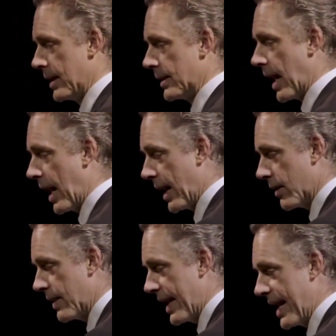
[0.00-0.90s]
The
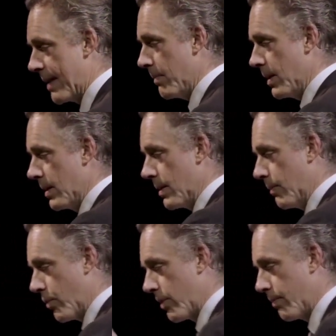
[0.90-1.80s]
higher the aim, the
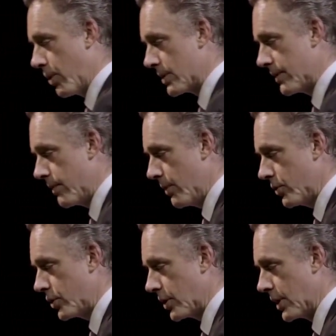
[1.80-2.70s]
more the positive
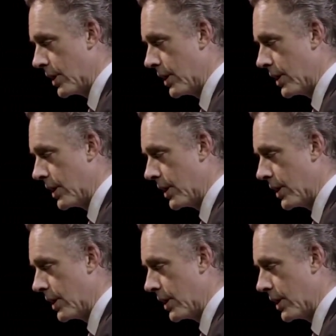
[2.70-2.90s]
emotion.